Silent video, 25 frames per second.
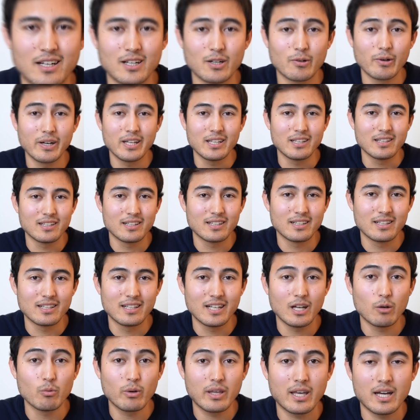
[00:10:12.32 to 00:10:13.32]
Great.
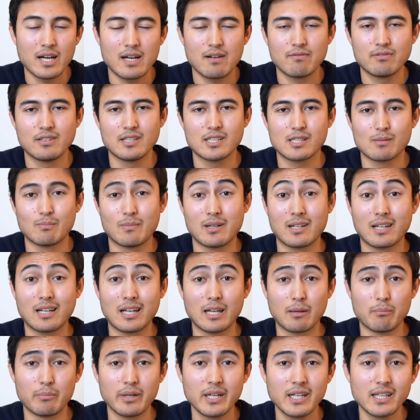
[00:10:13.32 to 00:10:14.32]
Now we have this
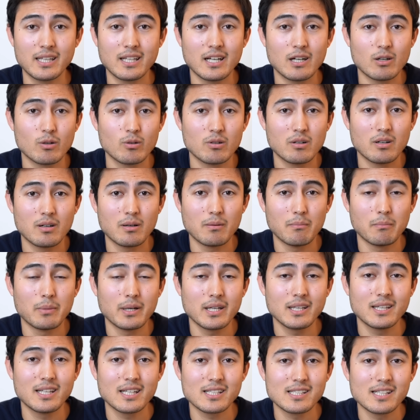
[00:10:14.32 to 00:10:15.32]
monthly breakdown,
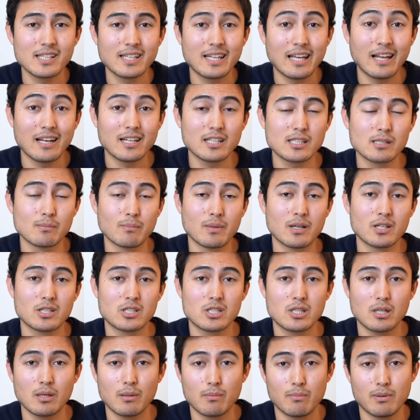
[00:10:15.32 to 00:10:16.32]
but it doesn't tell us
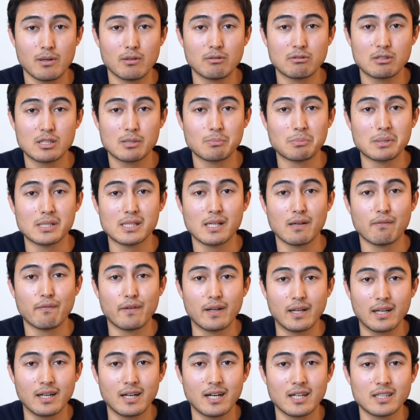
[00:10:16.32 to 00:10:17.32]
much about
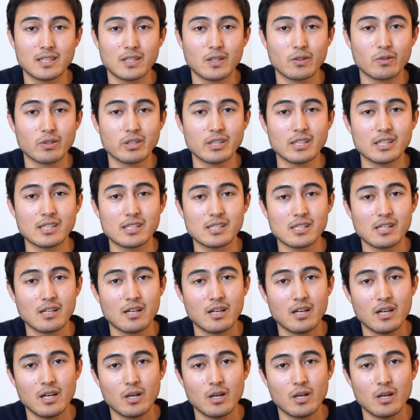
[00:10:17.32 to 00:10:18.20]
specific categories.